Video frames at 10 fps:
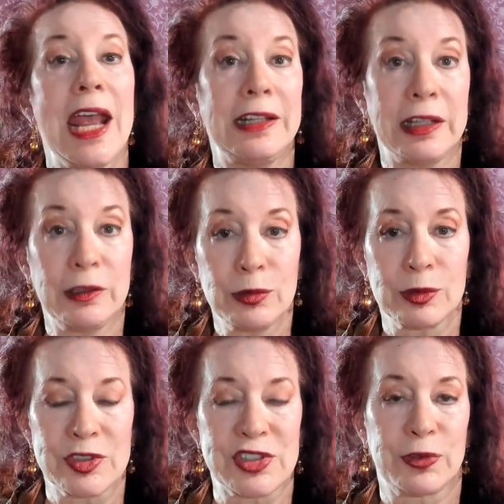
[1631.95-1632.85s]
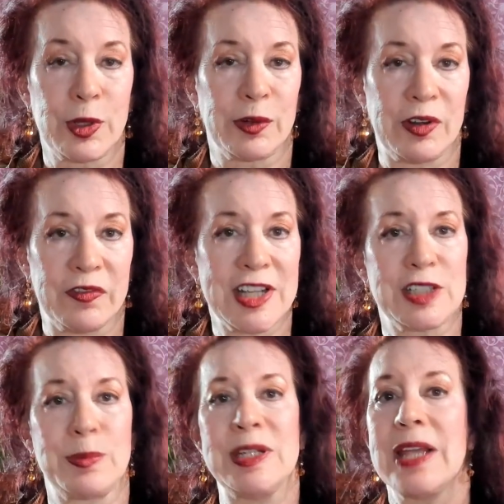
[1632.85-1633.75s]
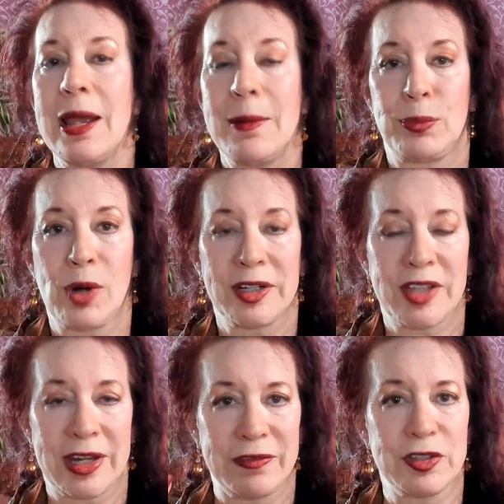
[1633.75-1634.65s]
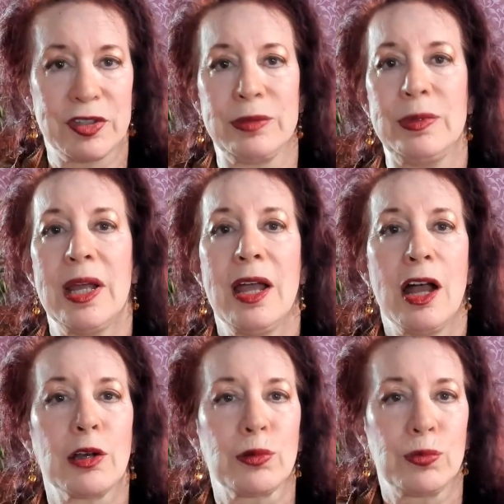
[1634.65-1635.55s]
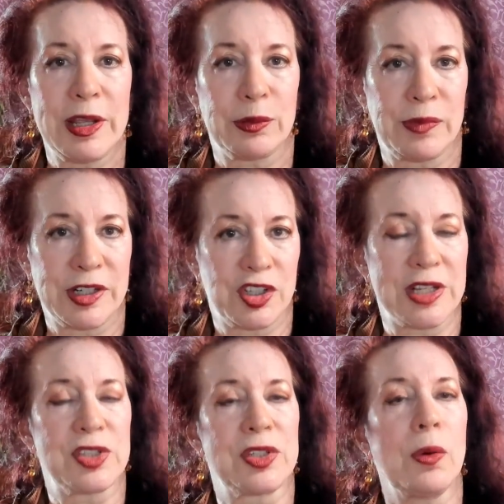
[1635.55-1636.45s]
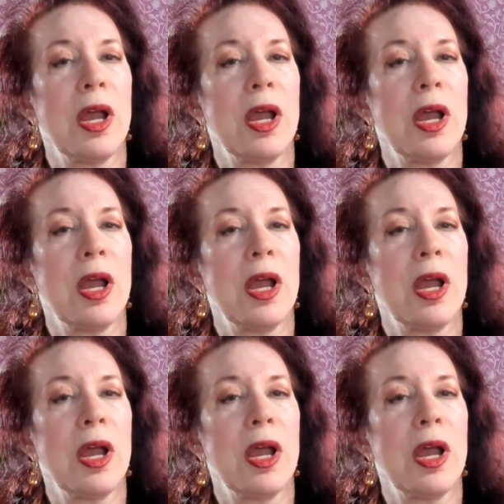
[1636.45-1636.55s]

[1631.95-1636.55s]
and then Google's further investments brought that even to a greater richness. So